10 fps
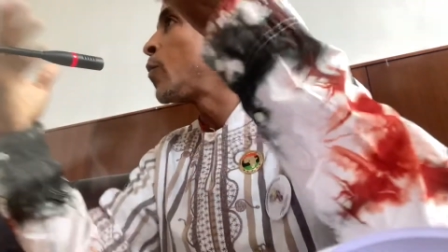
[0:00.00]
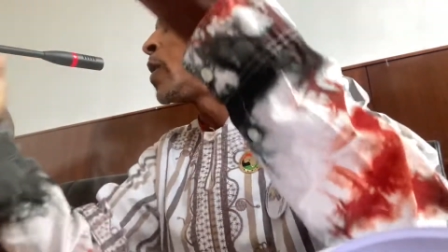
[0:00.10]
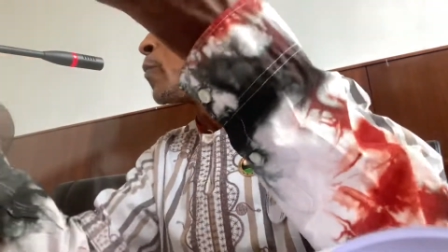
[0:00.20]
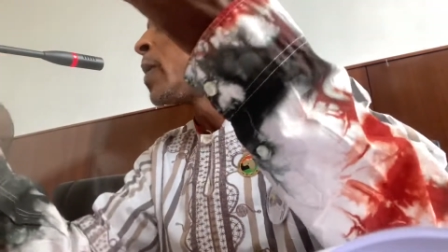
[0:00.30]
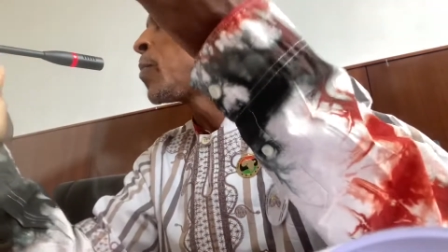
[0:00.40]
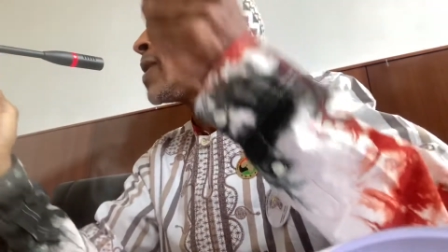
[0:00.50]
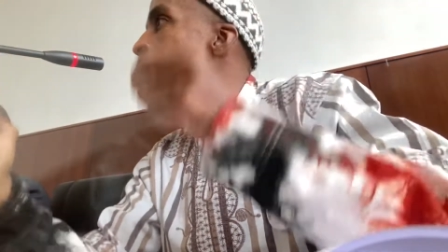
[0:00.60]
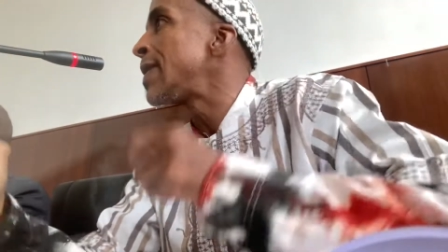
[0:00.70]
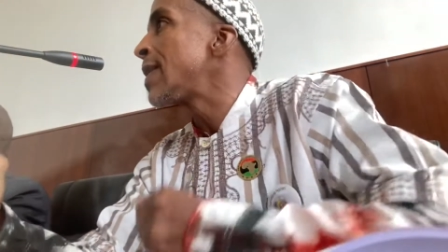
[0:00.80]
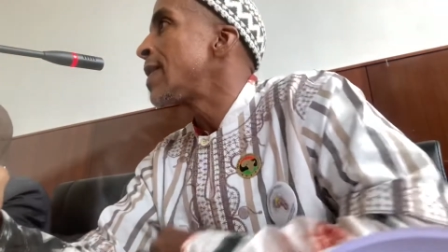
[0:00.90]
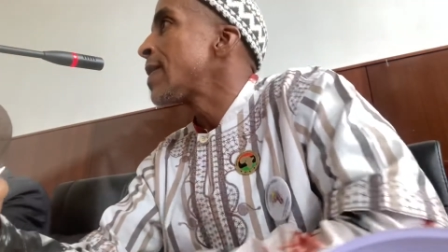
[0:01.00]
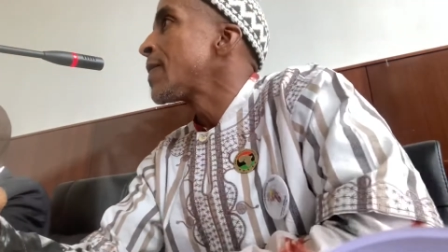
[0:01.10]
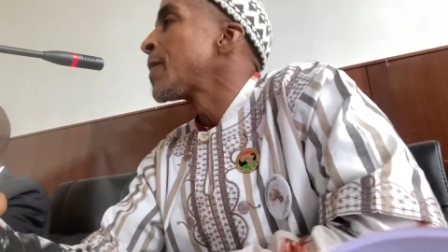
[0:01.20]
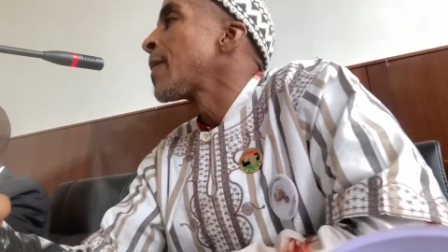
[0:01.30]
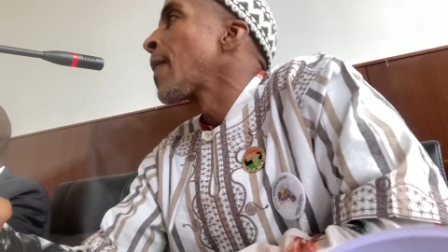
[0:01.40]
we represent it.
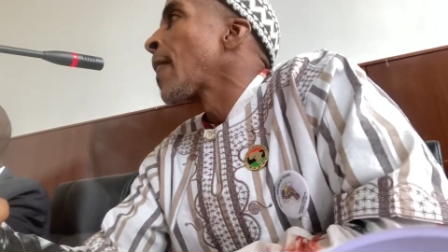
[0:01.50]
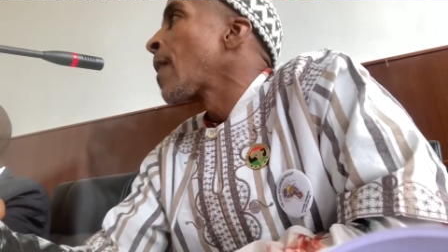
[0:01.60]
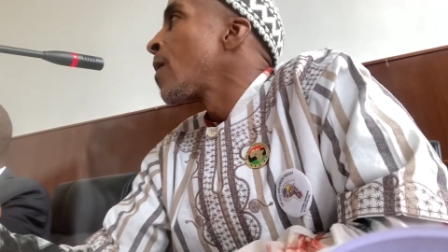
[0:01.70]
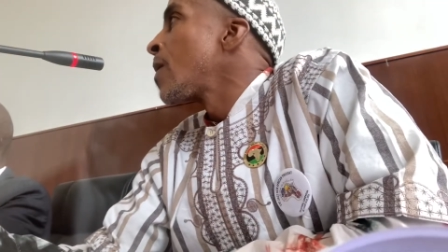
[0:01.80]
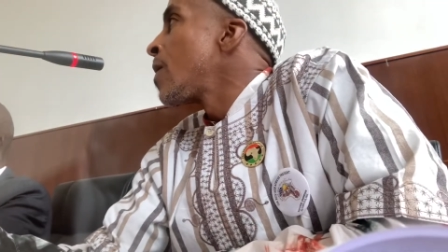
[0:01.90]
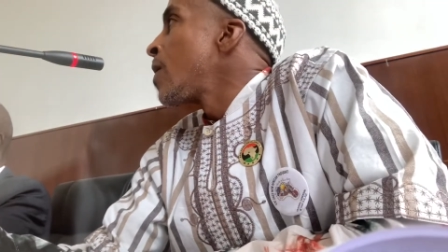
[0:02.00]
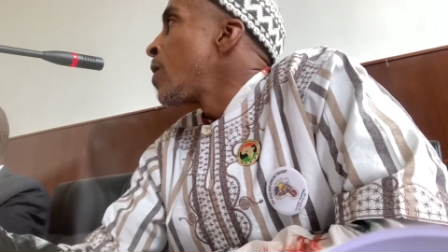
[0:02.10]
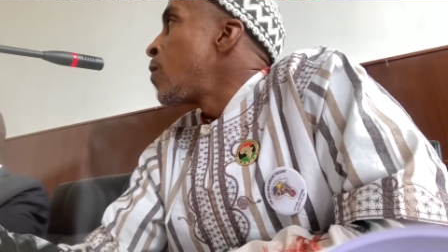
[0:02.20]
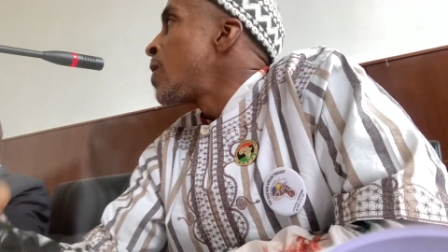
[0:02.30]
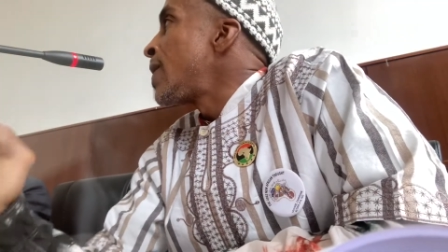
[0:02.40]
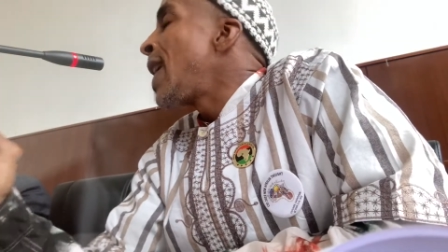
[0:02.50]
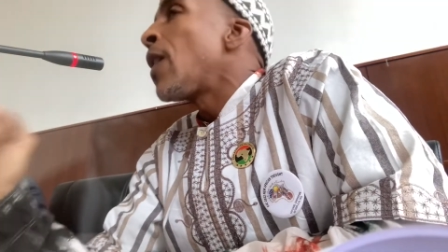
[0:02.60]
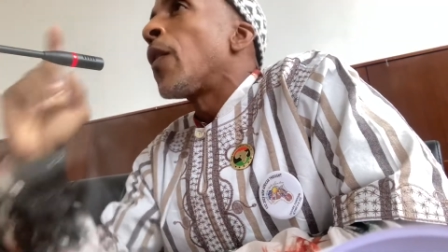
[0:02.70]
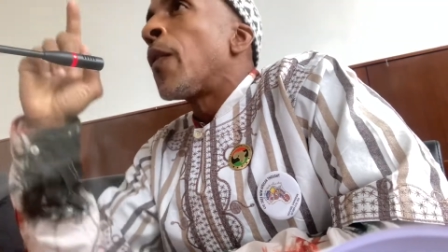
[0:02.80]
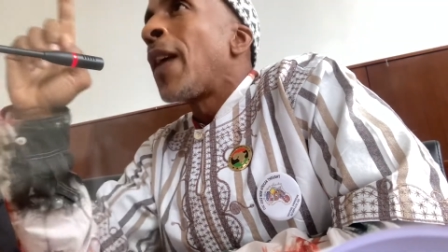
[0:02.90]
Well,
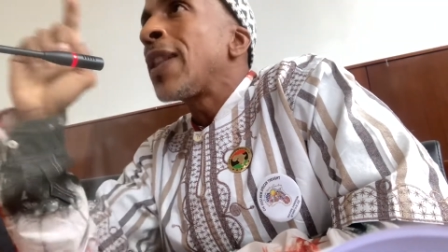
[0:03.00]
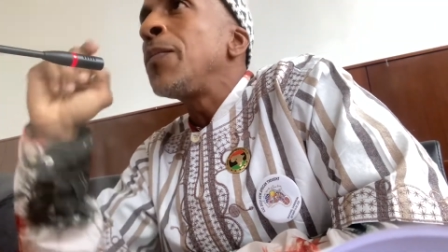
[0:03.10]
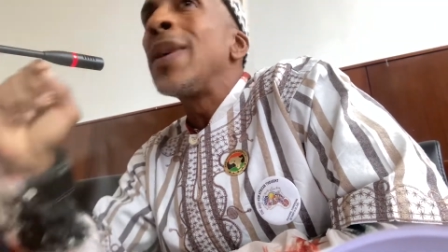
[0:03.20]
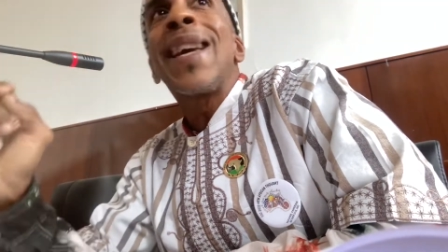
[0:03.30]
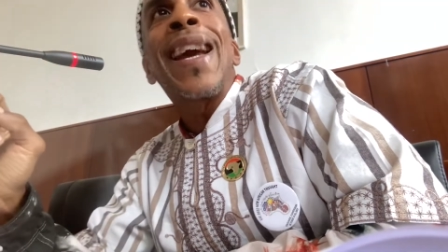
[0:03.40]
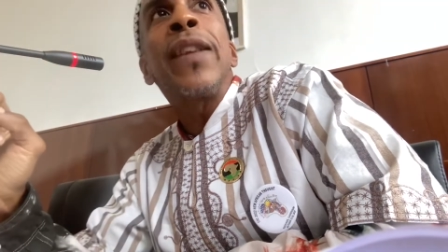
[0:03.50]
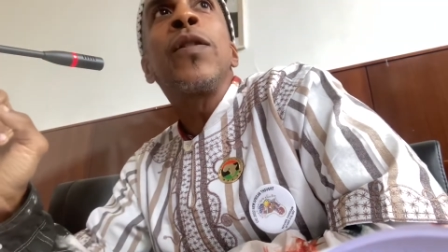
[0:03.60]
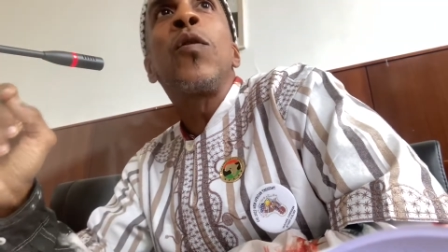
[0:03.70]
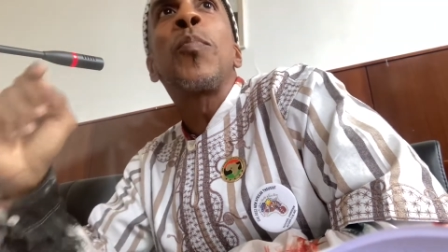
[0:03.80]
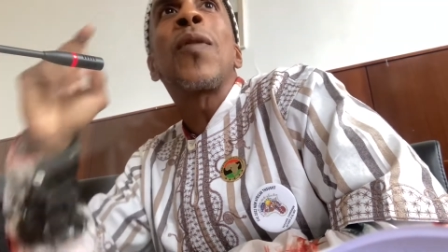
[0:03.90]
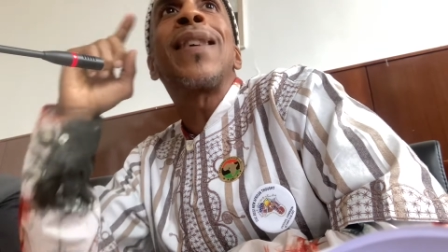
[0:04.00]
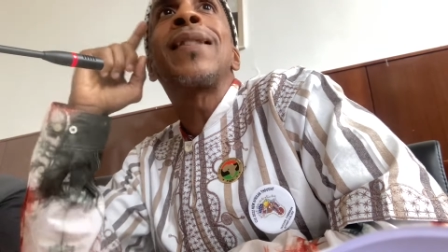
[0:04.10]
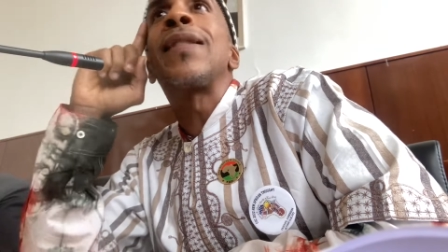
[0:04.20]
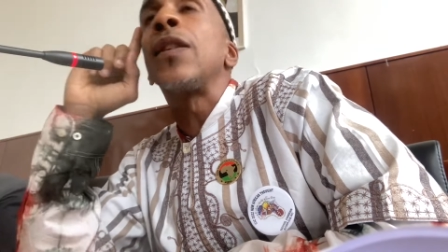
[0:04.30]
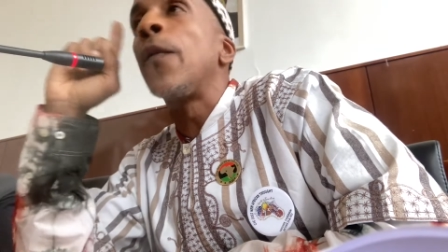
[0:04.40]
now that mechanical
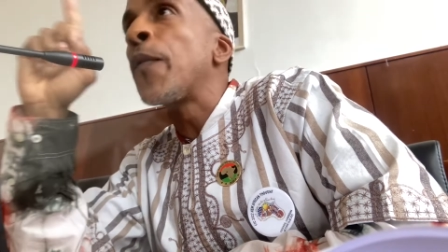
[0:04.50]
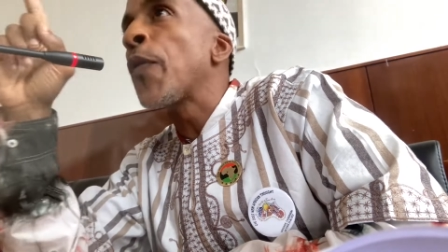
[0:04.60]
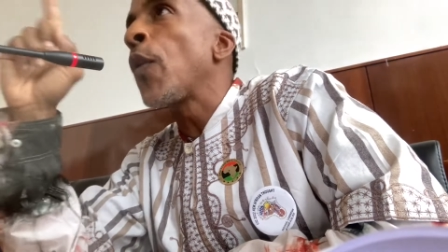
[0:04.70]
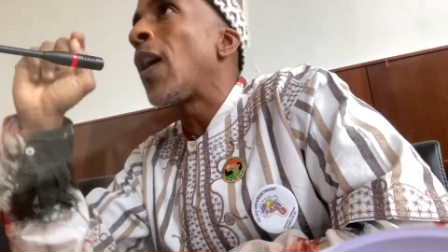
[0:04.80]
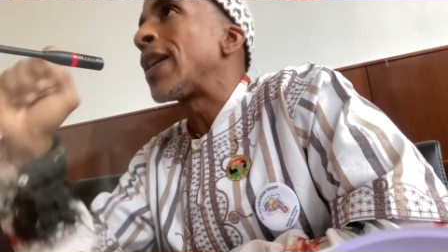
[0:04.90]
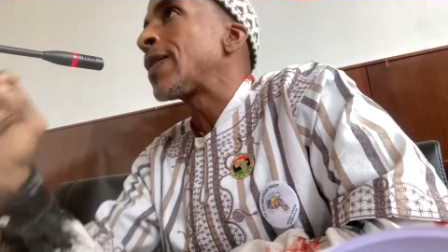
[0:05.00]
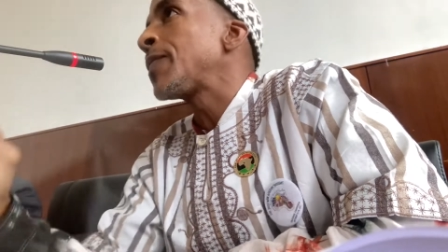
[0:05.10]
process of thought